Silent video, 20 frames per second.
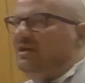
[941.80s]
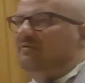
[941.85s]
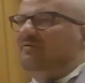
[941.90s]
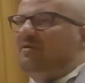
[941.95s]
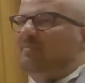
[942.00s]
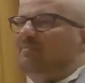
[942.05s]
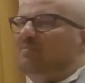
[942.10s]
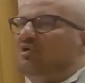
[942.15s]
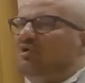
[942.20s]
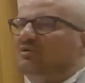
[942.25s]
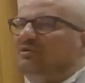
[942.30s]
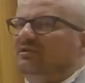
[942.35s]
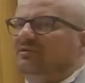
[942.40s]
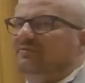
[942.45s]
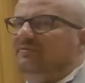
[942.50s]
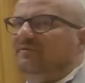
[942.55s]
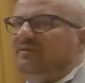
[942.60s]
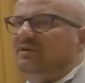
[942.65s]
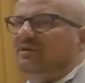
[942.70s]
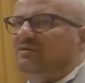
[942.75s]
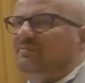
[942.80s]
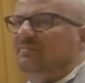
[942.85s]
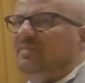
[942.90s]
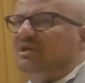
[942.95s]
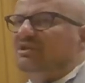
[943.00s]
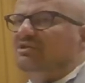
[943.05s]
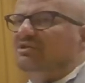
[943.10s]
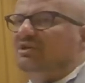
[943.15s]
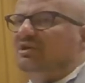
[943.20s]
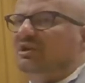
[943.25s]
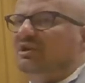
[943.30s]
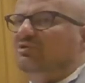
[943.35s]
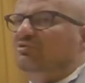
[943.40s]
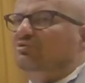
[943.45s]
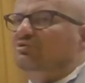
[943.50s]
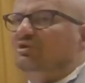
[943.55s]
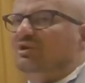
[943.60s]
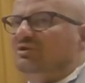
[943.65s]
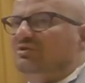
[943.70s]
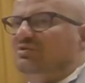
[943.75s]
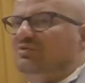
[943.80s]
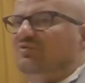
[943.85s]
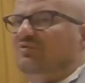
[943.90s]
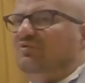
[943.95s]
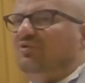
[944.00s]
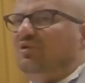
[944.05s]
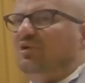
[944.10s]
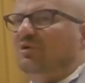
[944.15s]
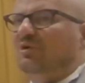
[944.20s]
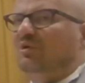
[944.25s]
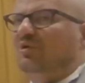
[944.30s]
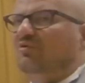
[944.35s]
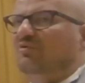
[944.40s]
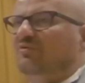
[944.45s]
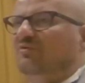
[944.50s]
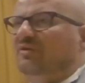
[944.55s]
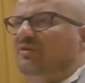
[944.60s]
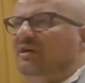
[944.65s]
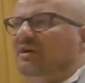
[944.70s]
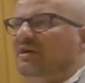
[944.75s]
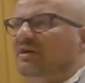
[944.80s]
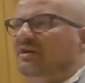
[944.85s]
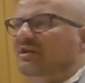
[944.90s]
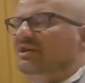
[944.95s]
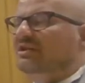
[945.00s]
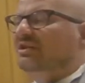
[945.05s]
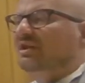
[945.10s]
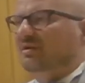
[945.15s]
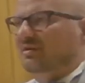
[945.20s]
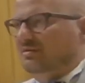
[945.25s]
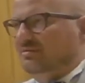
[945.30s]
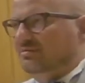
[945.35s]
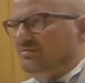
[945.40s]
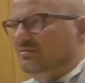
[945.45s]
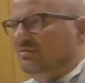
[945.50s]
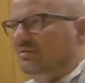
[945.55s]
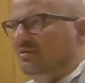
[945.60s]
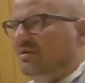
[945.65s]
the model where basically you just follow the readings.